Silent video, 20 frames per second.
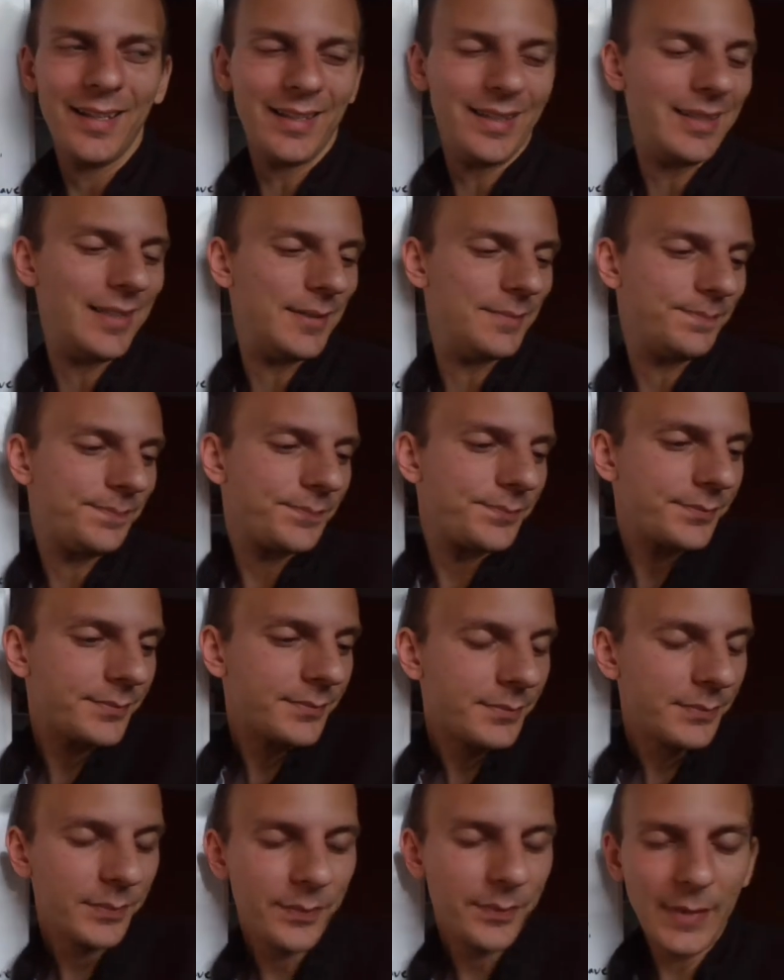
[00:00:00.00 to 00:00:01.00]
Um,
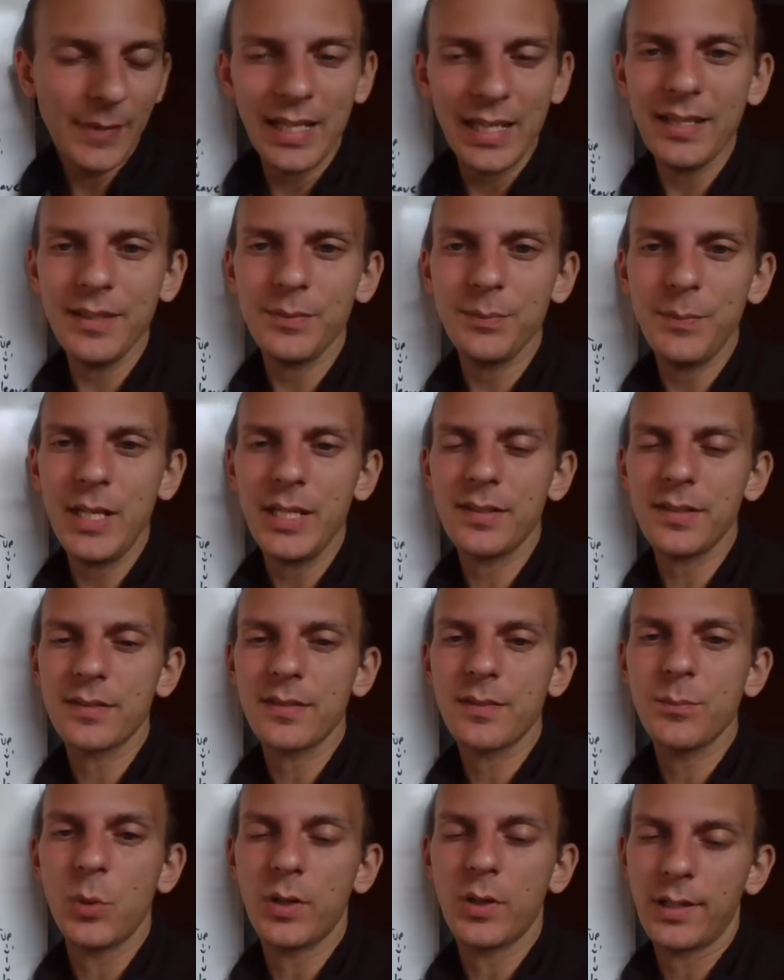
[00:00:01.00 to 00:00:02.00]
it makes
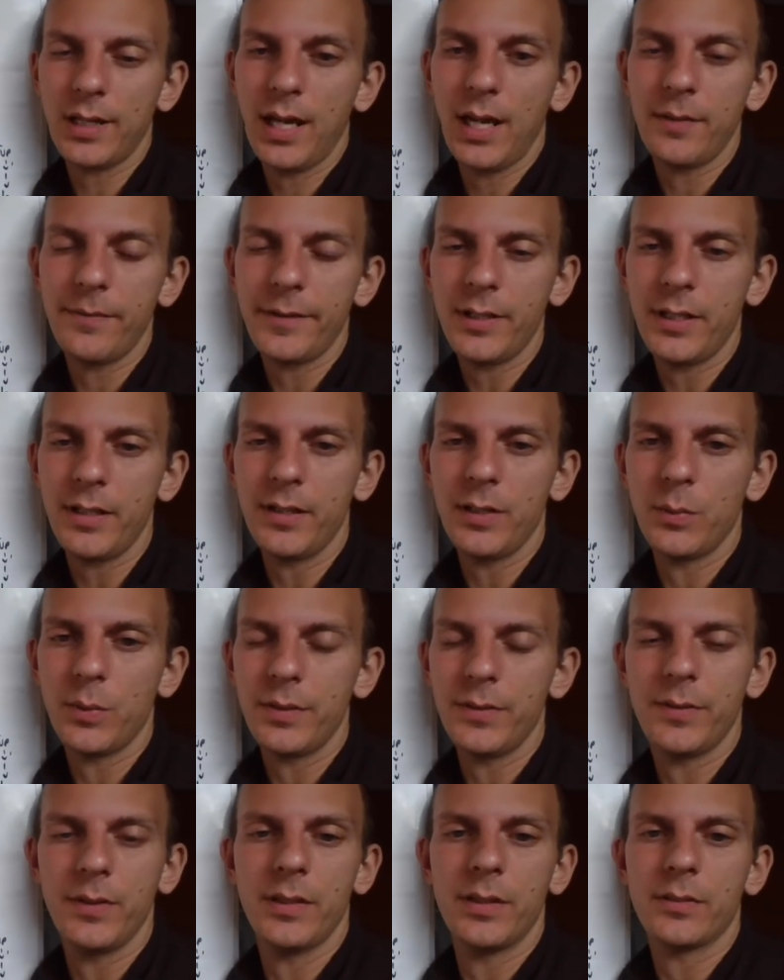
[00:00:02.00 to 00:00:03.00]
us more confident that
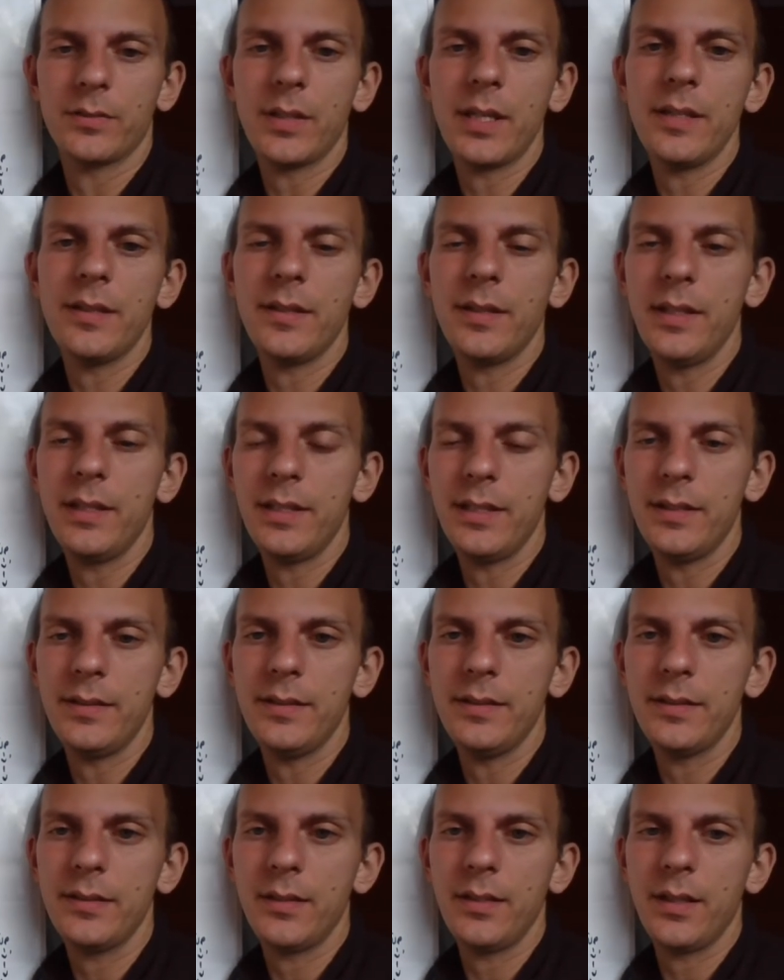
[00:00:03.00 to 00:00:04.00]
we're doing the right thing in
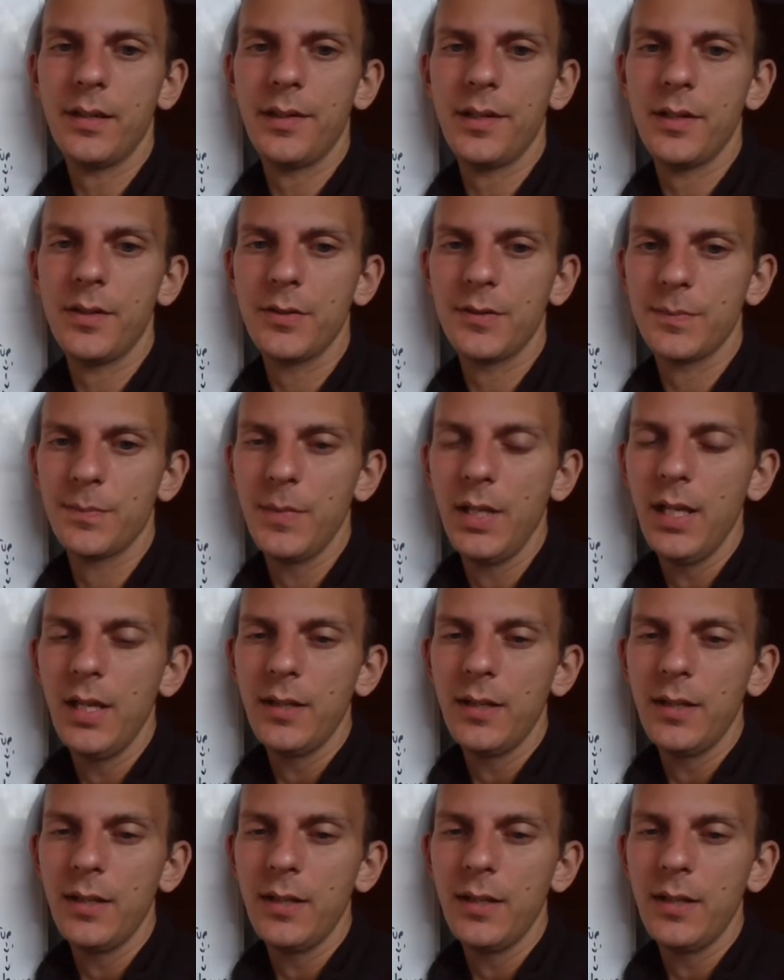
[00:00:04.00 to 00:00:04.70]
these scenarios.